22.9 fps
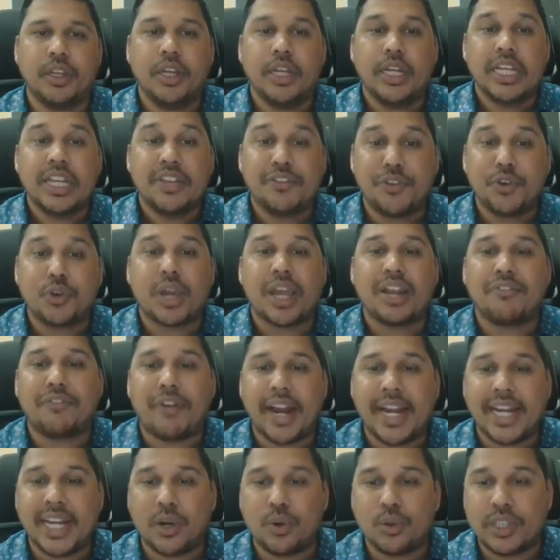If you can
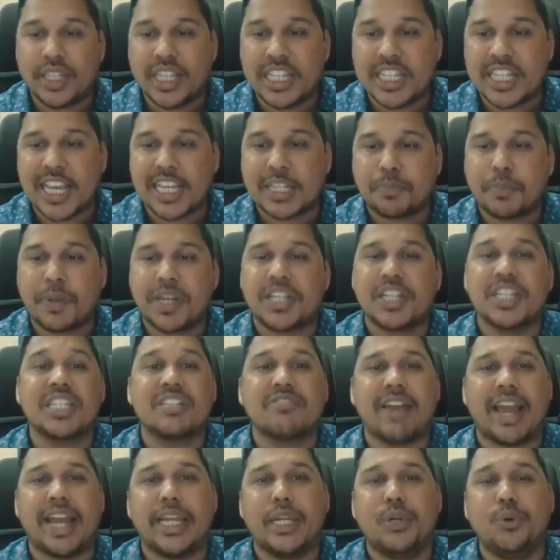find out this expression's
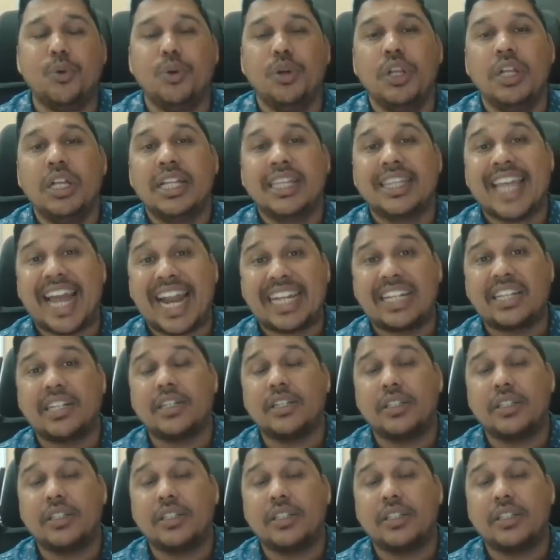value, that